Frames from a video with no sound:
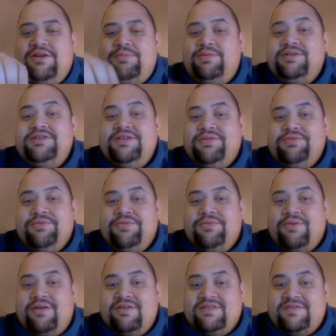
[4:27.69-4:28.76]
pushing through
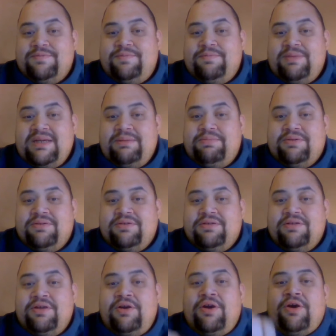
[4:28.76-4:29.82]
throngs of
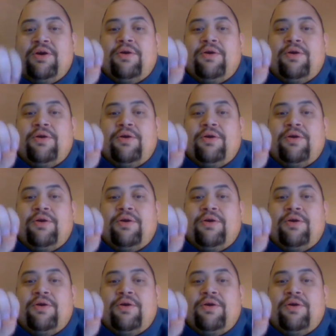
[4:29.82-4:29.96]
people,